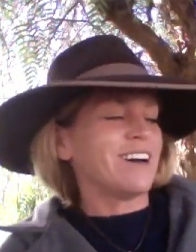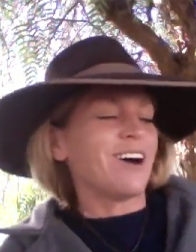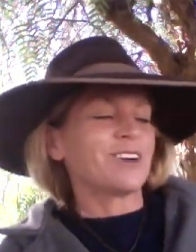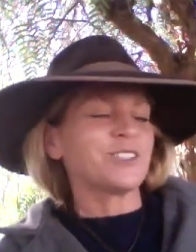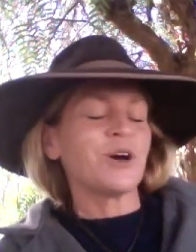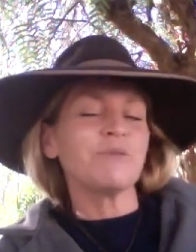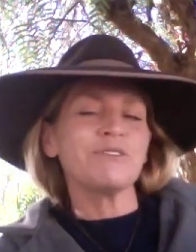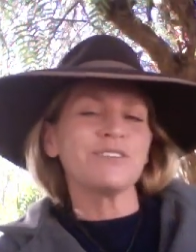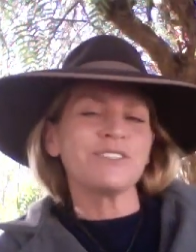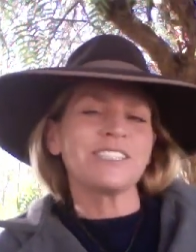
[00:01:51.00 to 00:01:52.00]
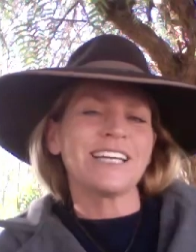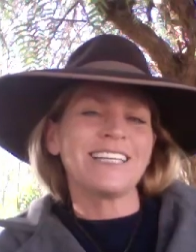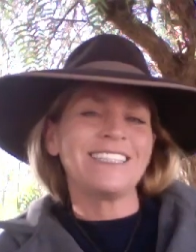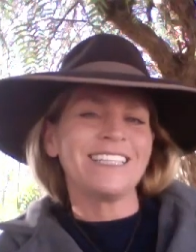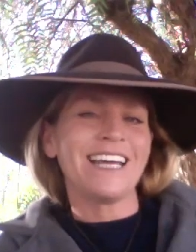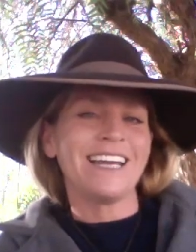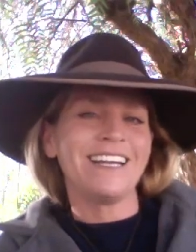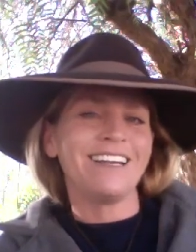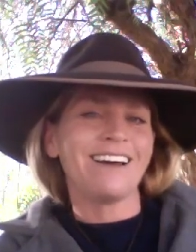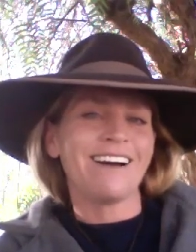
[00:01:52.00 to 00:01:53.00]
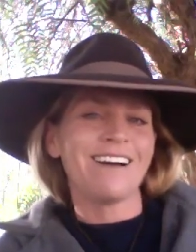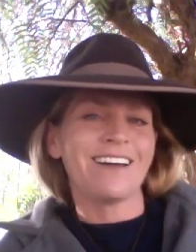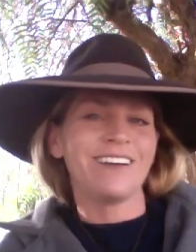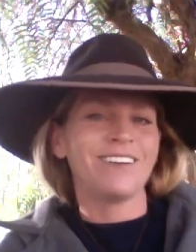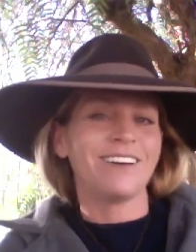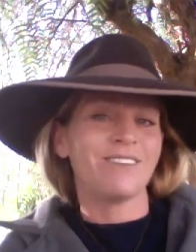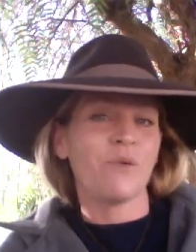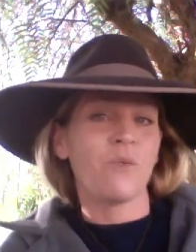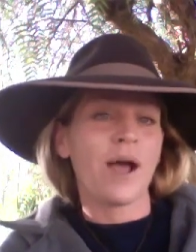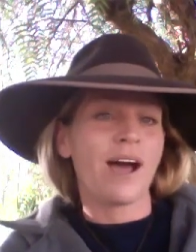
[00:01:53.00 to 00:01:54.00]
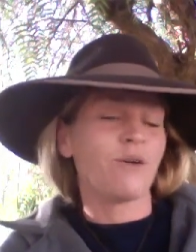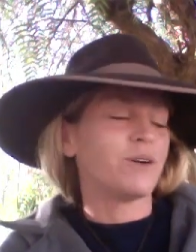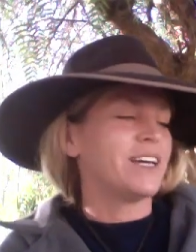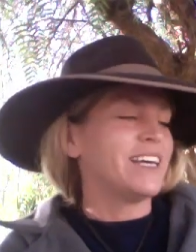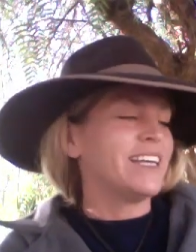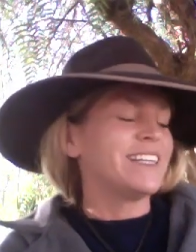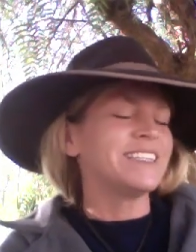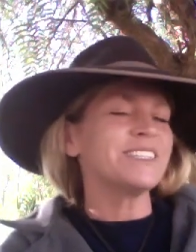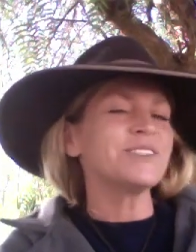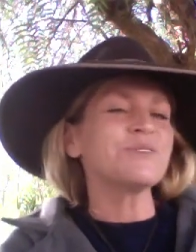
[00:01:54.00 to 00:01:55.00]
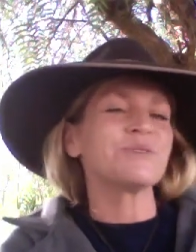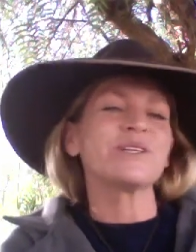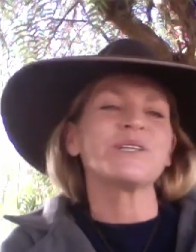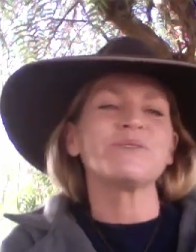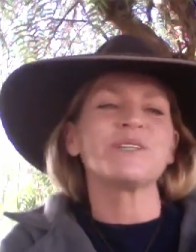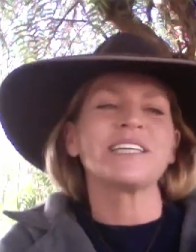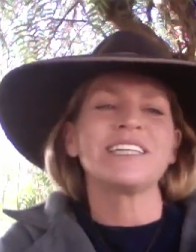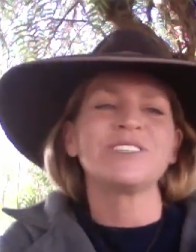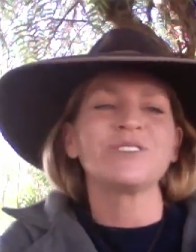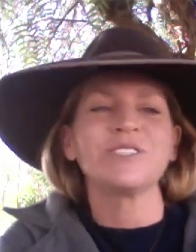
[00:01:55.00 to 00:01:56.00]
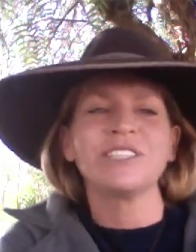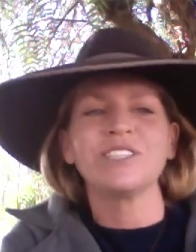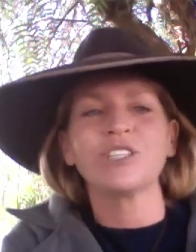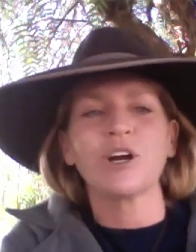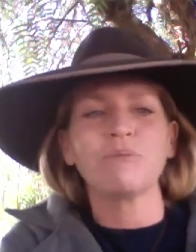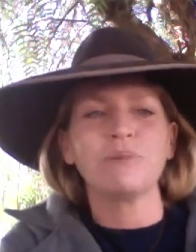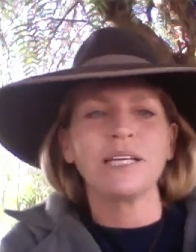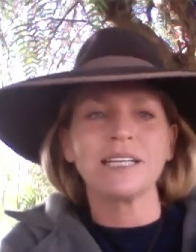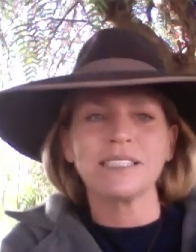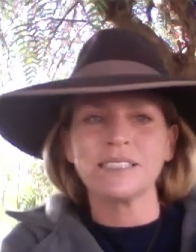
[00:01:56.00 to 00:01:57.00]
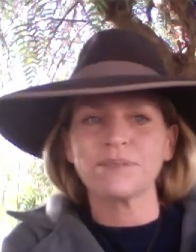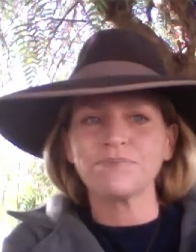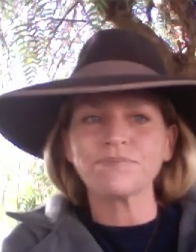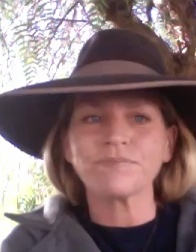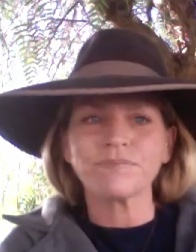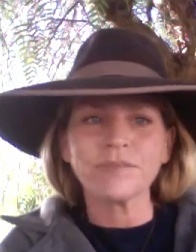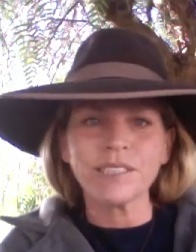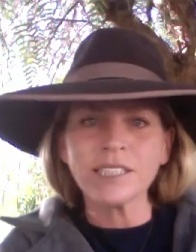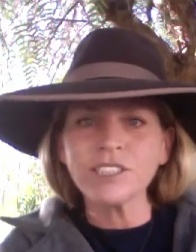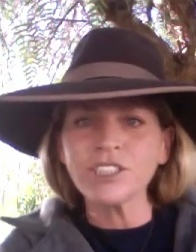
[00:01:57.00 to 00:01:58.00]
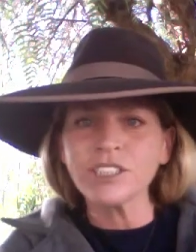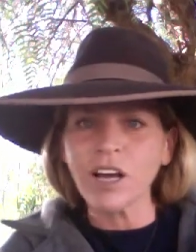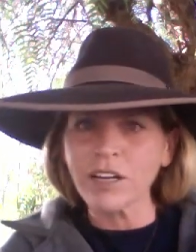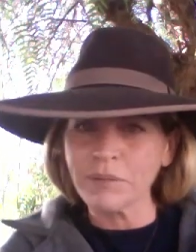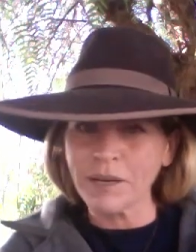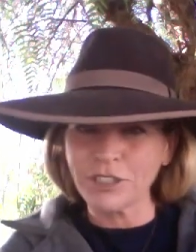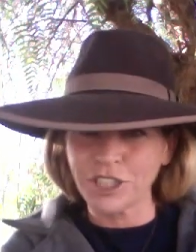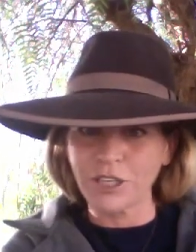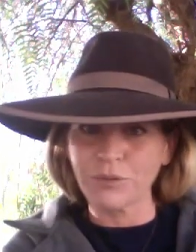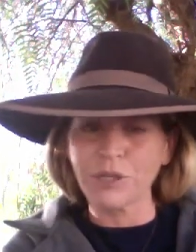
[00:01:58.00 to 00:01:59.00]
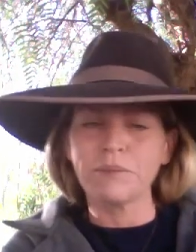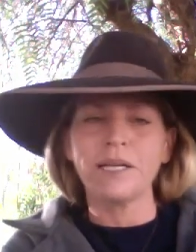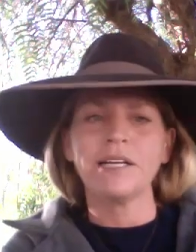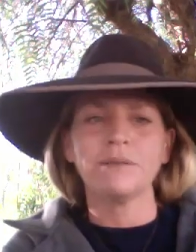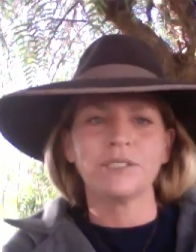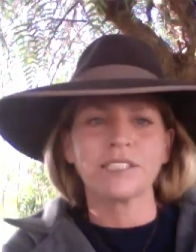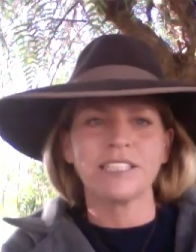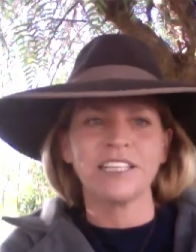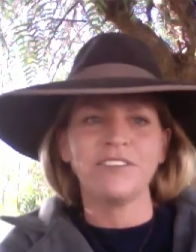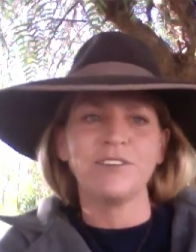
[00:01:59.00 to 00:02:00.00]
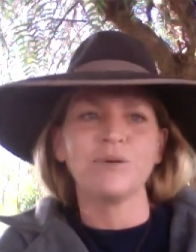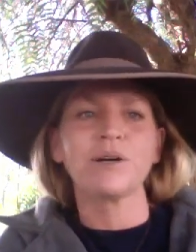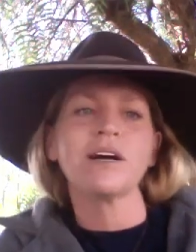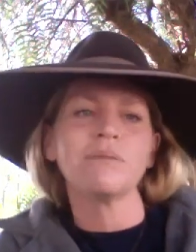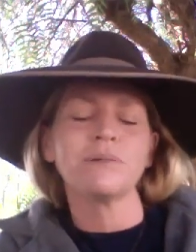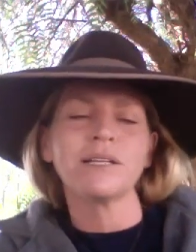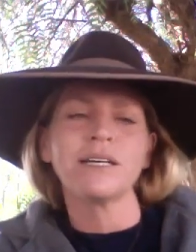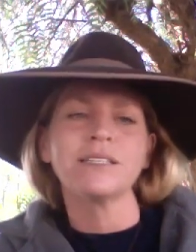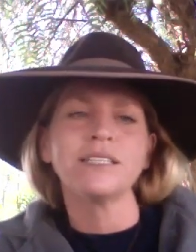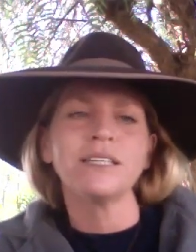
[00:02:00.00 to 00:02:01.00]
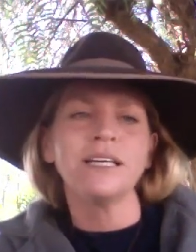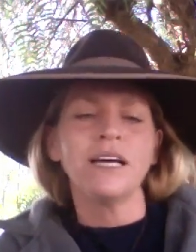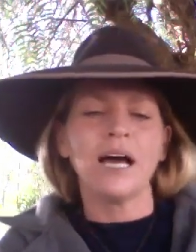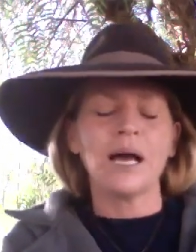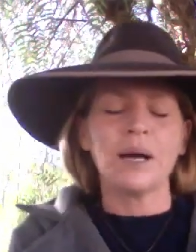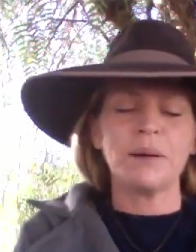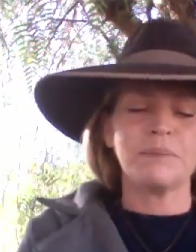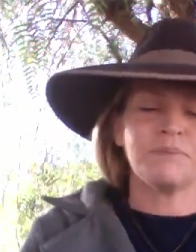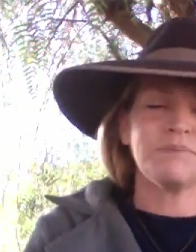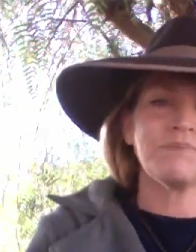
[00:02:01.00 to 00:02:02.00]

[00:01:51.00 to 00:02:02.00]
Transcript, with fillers: October first, nineteen eighty-nine. Wow. This is a really, really interesting chart because... Let's just talk about general a minute. I'm just going to give you a couple of um,